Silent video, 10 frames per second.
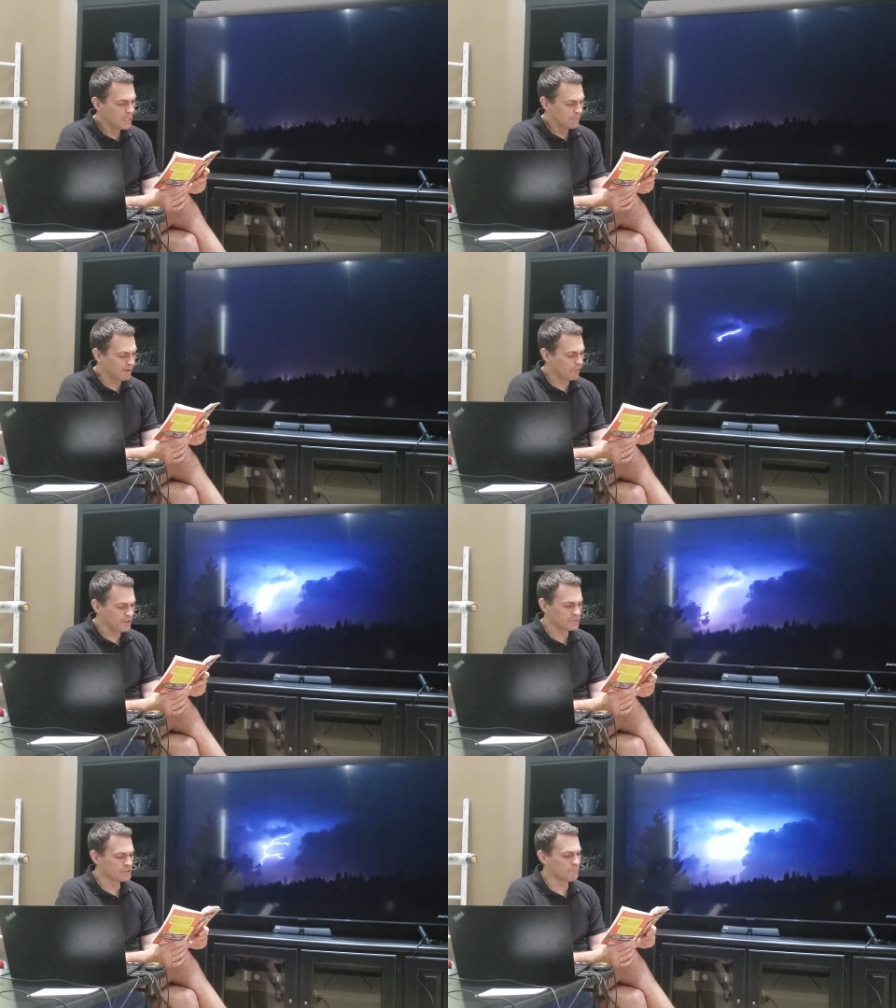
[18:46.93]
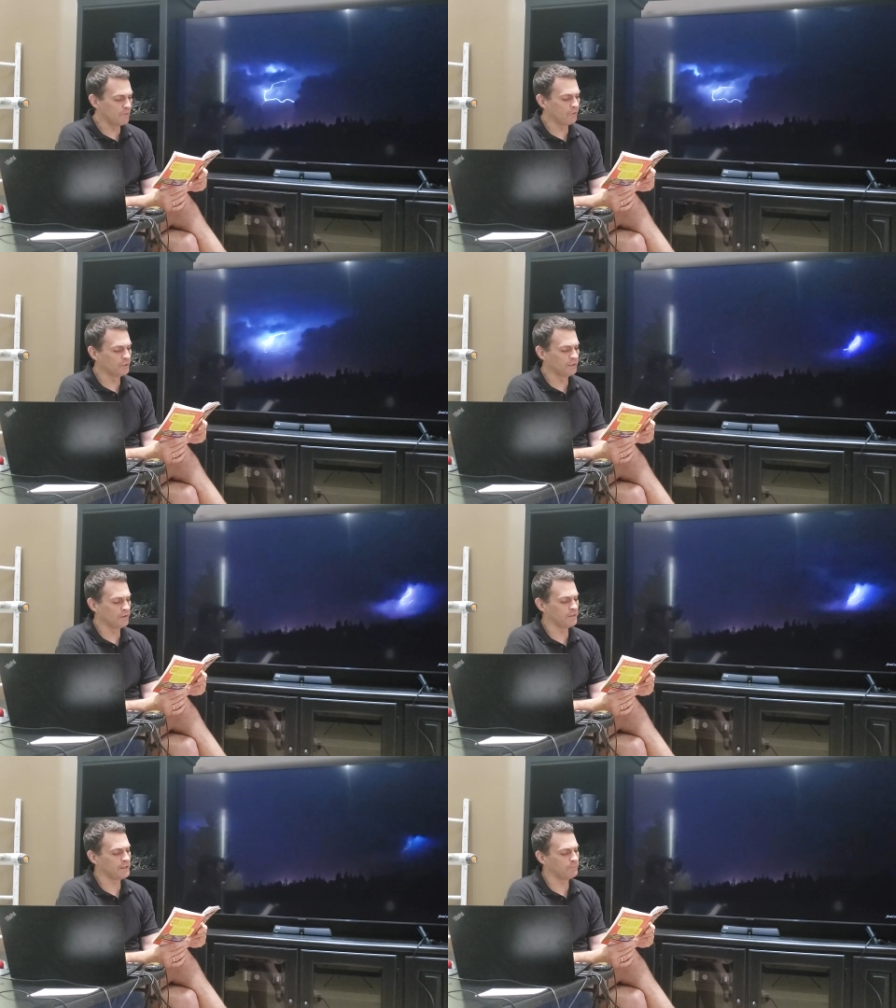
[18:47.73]
My voice was muffled under
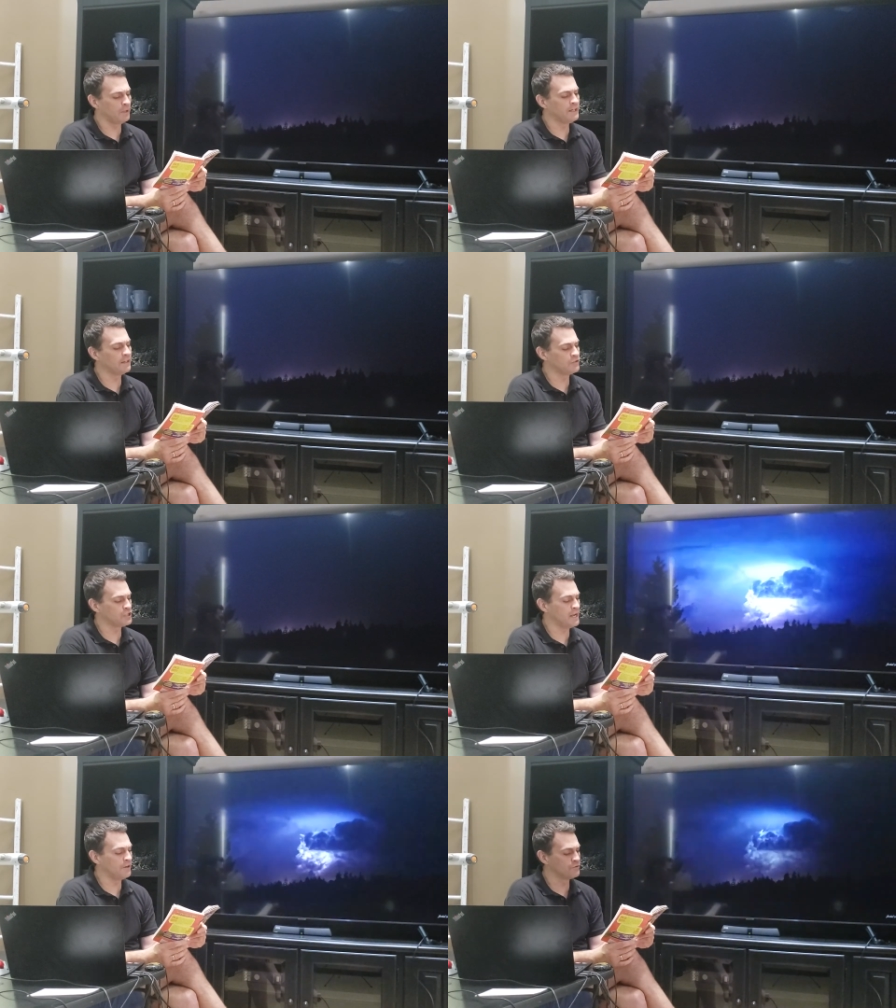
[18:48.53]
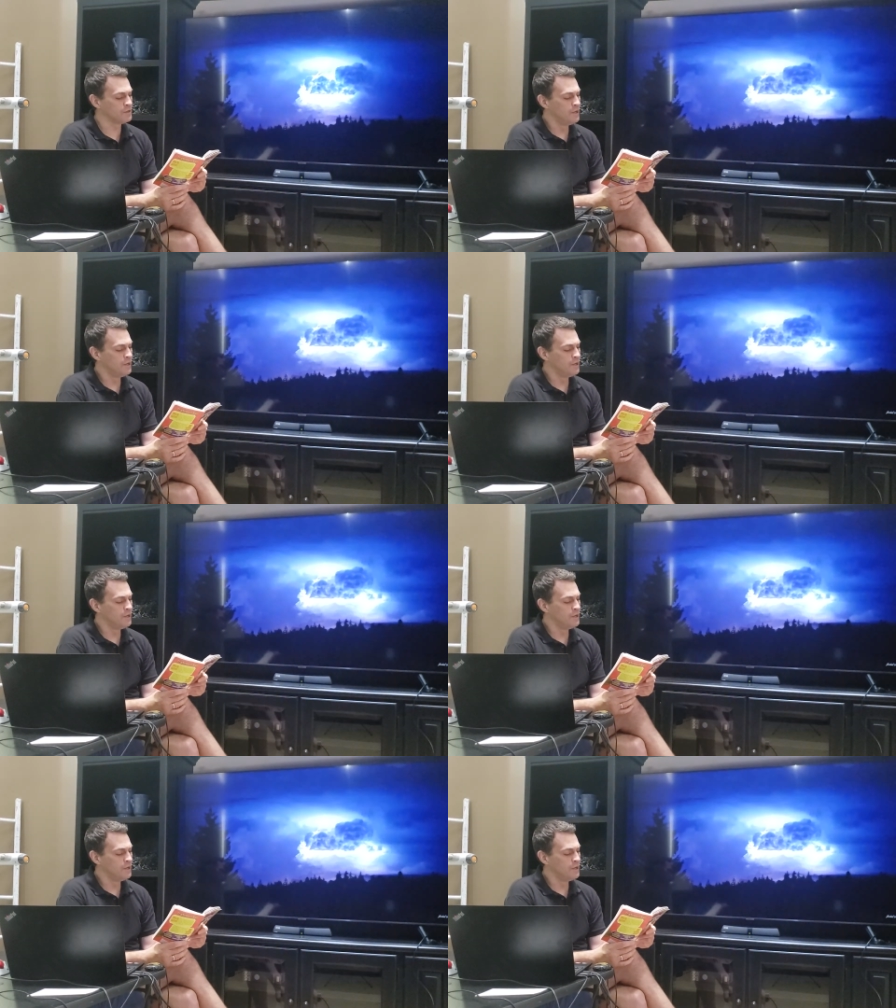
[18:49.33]
the thick blanket of shadows.